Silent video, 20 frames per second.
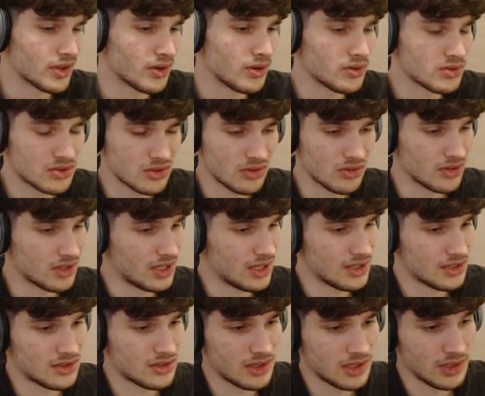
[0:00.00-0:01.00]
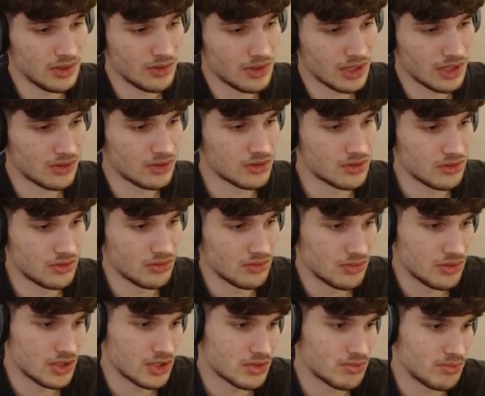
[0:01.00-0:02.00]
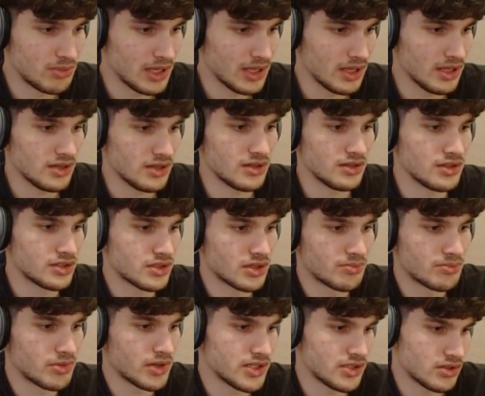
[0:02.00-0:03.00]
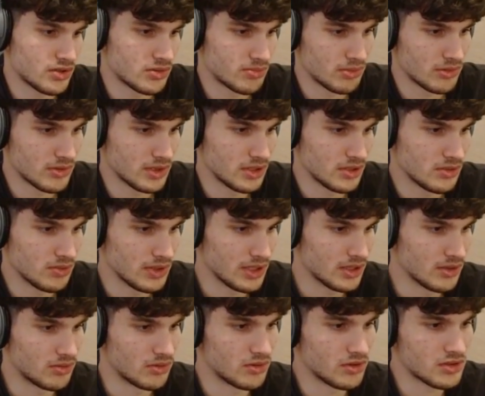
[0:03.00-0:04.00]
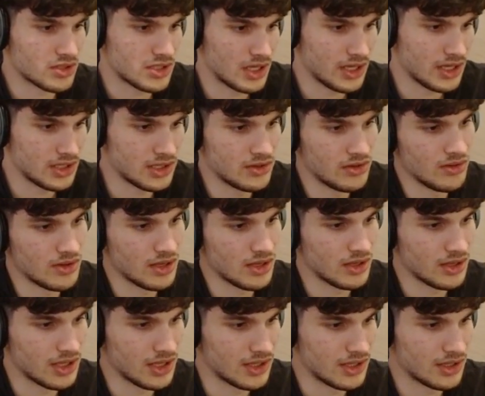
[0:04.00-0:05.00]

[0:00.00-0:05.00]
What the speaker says: Also on the last turn you can also just surprise your opponent with the Rock Slide, so you can get